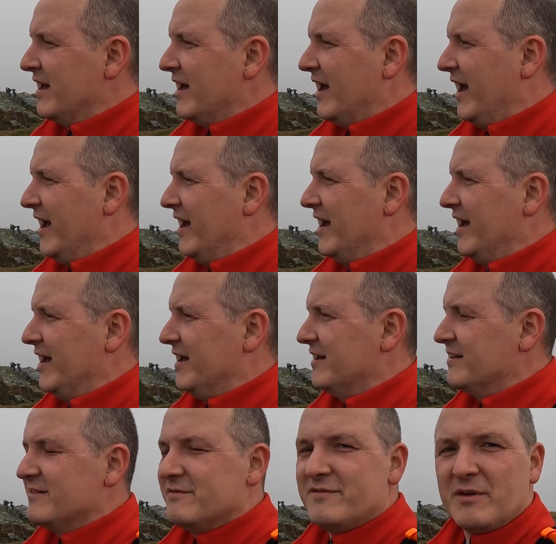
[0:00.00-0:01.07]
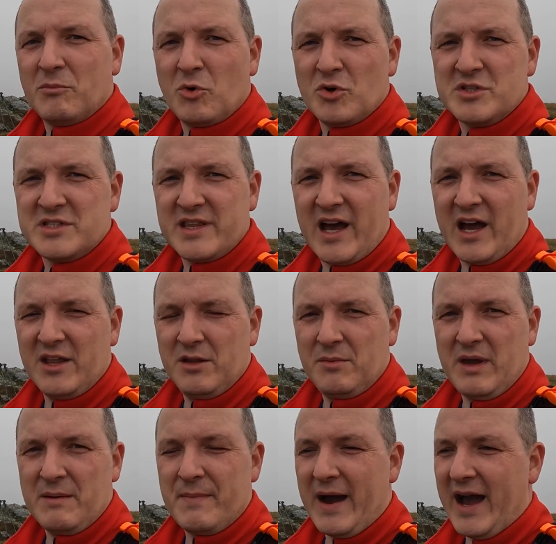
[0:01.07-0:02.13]
for most of that the
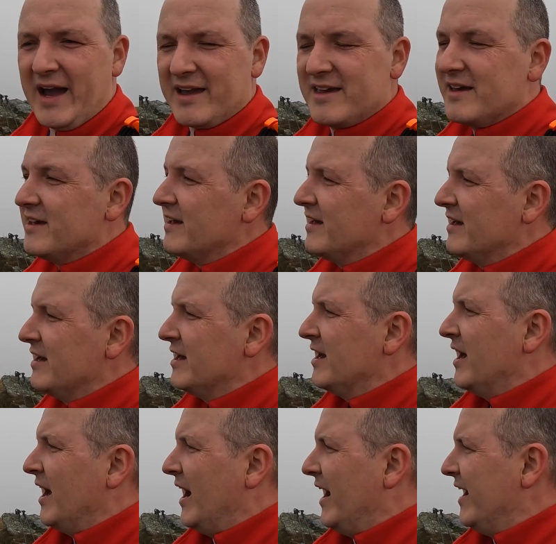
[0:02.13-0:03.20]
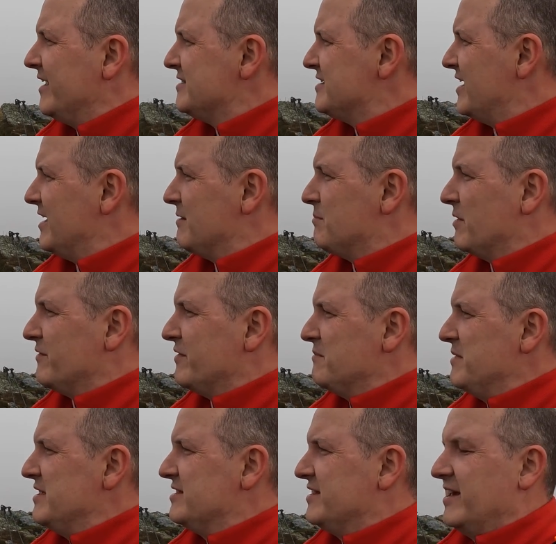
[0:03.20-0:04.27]
way back. And but for
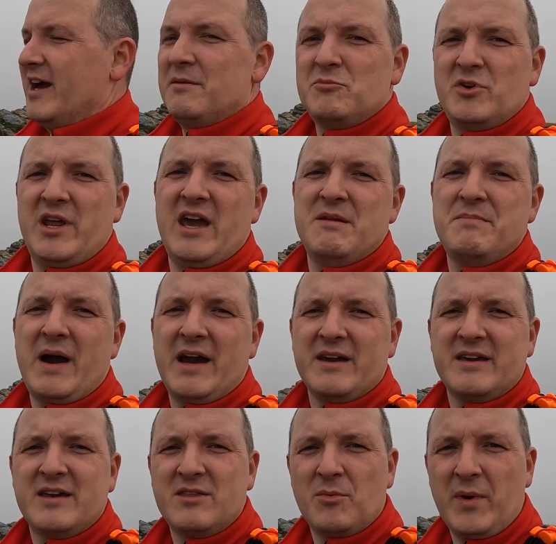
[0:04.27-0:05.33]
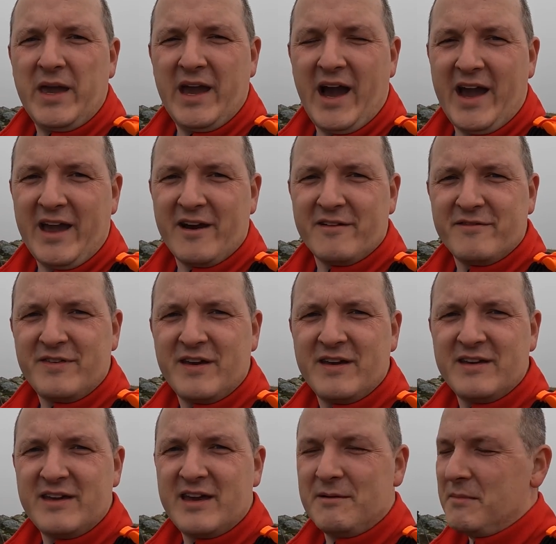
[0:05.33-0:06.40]
me today, I'm going to head back the way I have
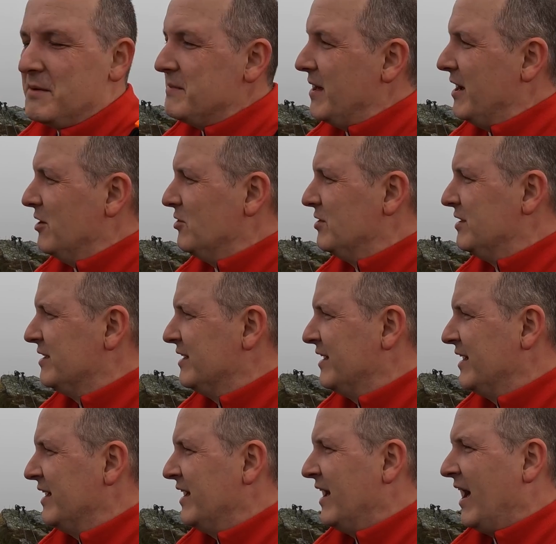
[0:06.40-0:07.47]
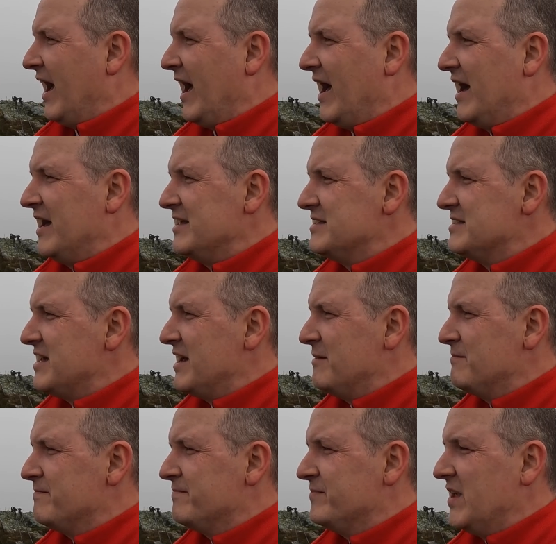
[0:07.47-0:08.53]
come up the hill, and
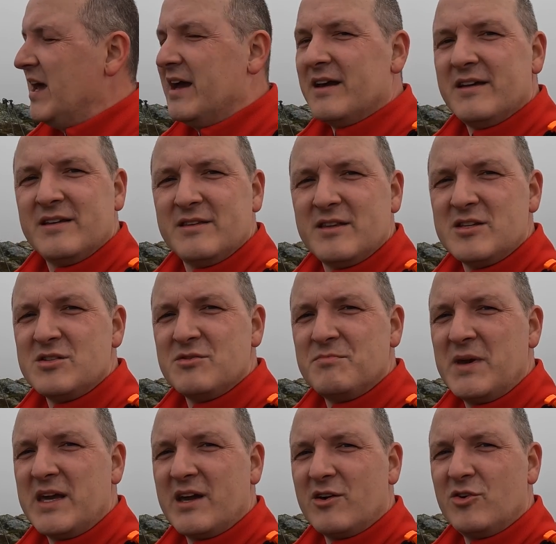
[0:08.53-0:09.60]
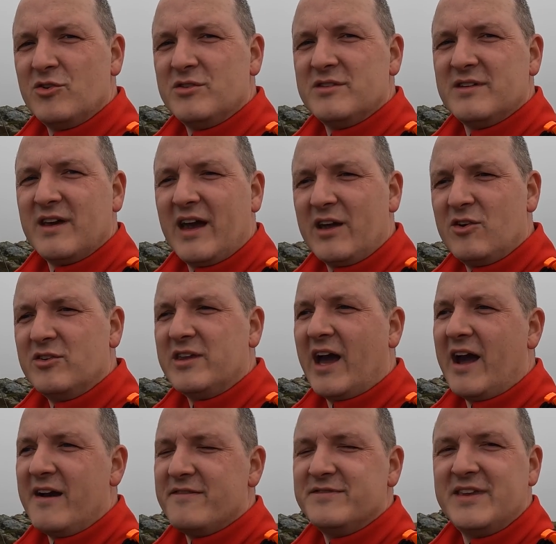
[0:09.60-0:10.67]
yeah, this would make a good
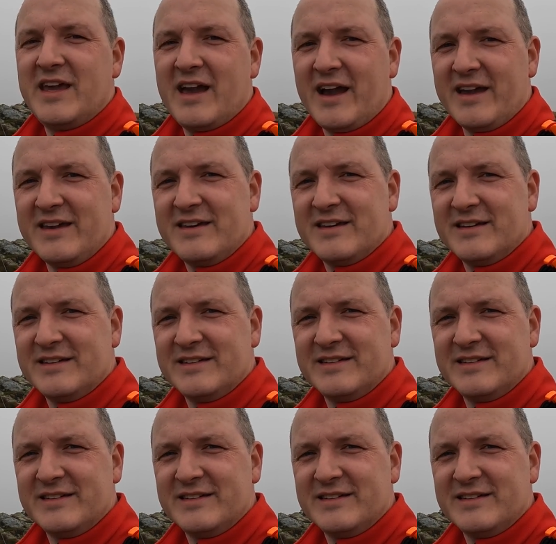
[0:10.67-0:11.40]
half-day hike.